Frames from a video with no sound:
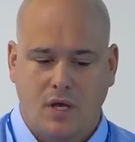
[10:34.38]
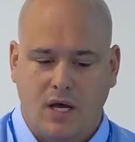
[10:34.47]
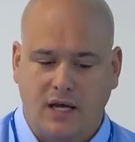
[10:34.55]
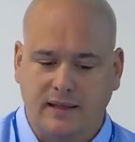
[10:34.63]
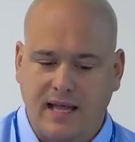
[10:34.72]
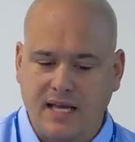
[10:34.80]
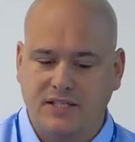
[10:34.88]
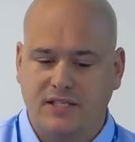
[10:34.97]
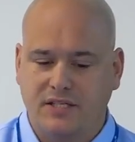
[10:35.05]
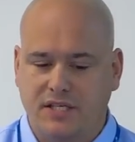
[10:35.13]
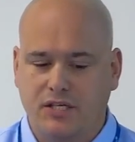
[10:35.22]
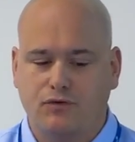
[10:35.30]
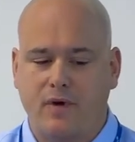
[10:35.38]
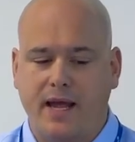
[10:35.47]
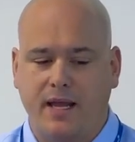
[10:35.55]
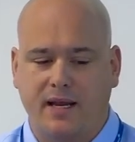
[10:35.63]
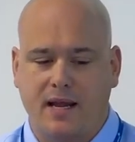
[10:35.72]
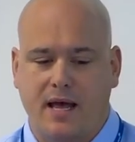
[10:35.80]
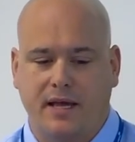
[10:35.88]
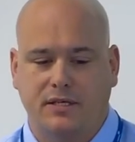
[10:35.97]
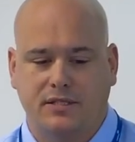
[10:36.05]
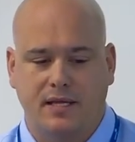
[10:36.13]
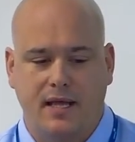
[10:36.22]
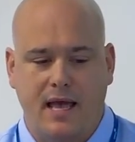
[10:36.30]
Unless this is
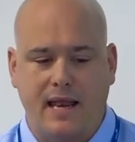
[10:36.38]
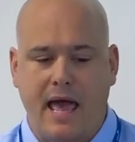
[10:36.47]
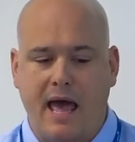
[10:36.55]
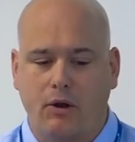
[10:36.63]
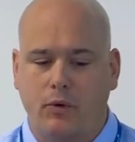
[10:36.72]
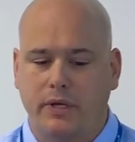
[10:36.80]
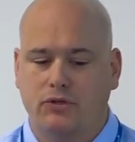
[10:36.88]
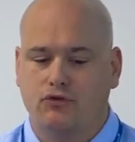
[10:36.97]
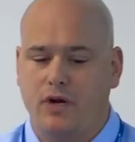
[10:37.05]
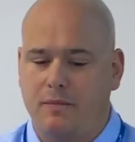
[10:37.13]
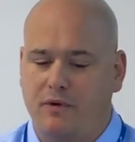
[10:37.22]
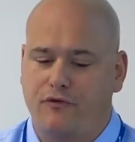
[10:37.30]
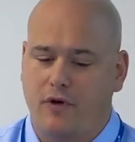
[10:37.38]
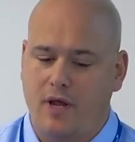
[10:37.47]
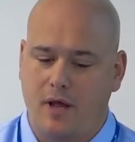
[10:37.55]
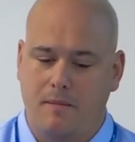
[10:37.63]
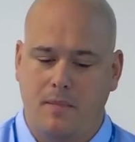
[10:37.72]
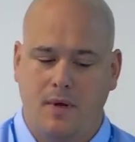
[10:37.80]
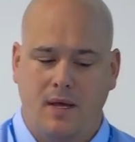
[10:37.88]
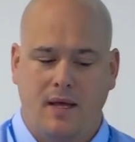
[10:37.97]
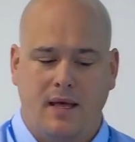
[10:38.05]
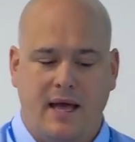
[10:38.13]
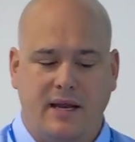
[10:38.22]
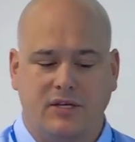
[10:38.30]
recognized and adequate treatment for him
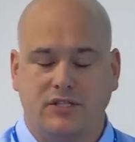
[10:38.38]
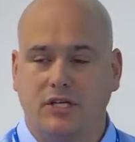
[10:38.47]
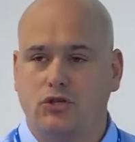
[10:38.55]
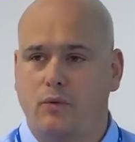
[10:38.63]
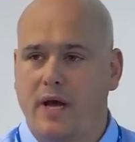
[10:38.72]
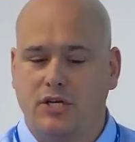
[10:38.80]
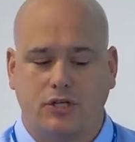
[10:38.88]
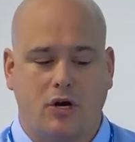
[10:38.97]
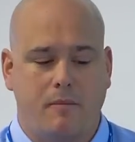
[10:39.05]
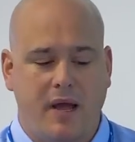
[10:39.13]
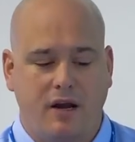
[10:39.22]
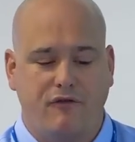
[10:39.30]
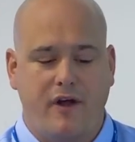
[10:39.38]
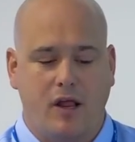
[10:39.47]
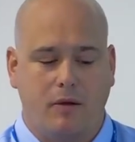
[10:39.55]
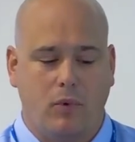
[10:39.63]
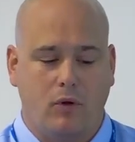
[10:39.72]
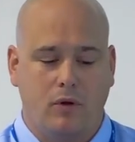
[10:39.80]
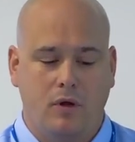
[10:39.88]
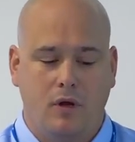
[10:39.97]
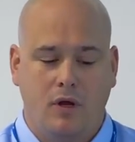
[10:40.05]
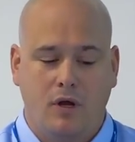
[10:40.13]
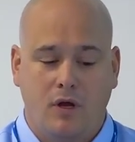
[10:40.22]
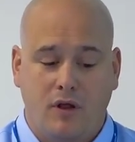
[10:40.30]
and his situation are made available,
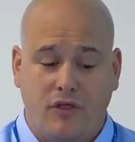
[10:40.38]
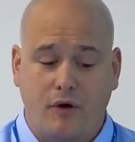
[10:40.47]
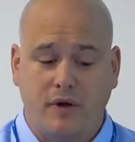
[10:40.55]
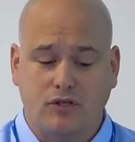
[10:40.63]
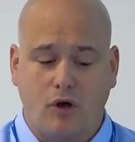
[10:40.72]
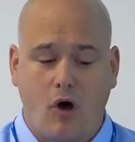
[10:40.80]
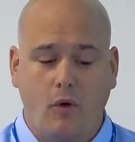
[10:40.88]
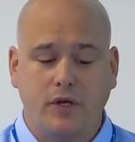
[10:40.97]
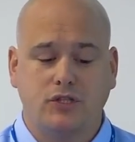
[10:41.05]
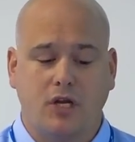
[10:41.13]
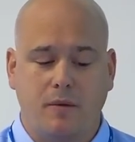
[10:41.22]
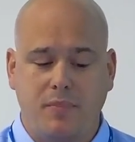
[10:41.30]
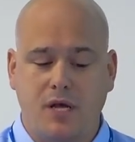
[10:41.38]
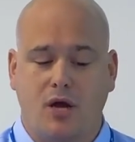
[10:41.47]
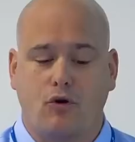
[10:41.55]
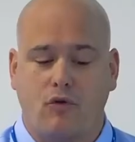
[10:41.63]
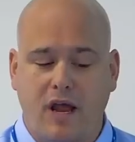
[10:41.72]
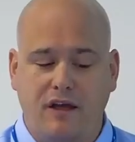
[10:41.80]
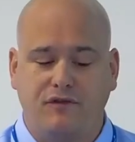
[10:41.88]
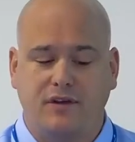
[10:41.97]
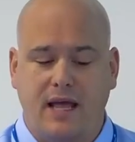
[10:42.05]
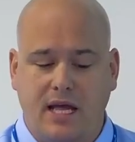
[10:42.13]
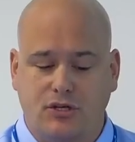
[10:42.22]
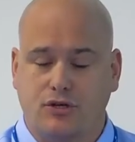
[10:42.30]
there is always going to be a grave
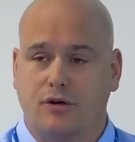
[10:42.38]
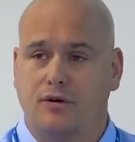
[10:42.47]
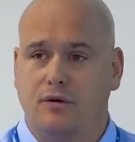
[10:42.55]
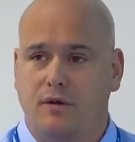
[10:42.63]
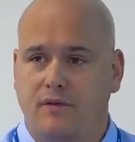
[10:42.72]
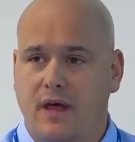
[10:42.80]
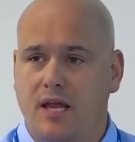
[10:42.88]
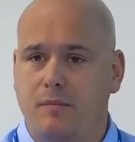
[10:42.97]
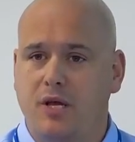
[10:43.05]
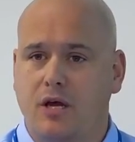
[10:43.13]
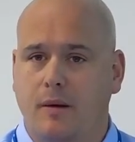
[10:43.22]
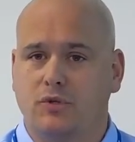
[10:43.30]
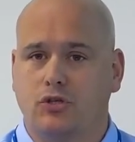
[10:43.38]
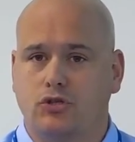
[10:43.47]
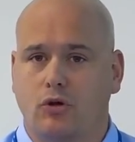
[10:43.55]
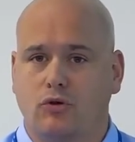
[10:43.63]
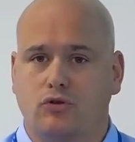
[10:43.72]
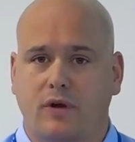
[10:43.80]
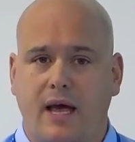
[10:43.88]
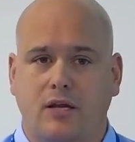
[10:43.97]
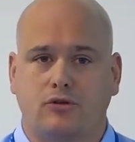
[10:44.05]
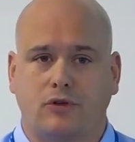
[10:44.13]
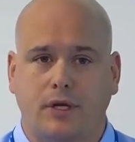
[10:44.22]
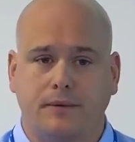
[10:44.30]
danger that he becomes a social
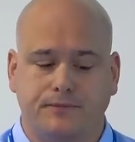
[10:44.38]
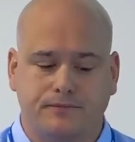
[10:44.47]
casualty.